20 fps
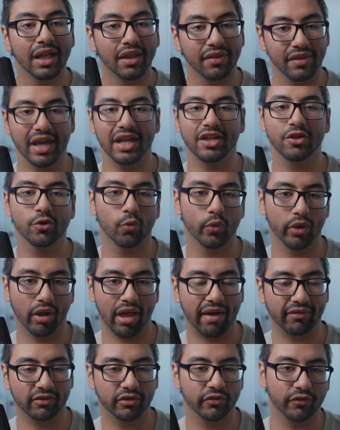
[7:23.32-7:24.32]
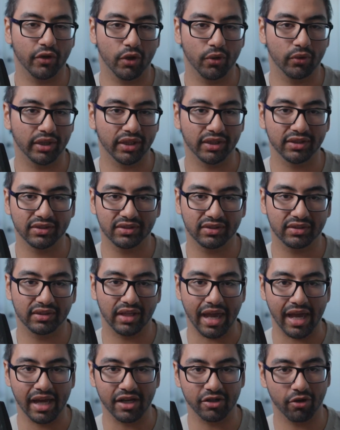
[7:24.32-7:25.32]
then you will have to focus,
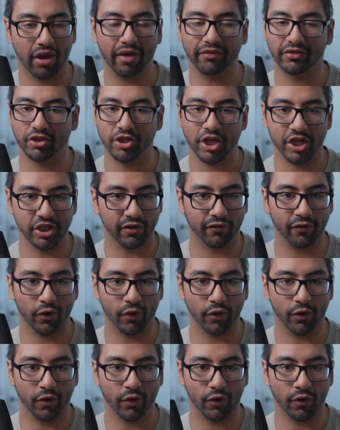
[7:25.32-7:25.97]
and you'll have to change your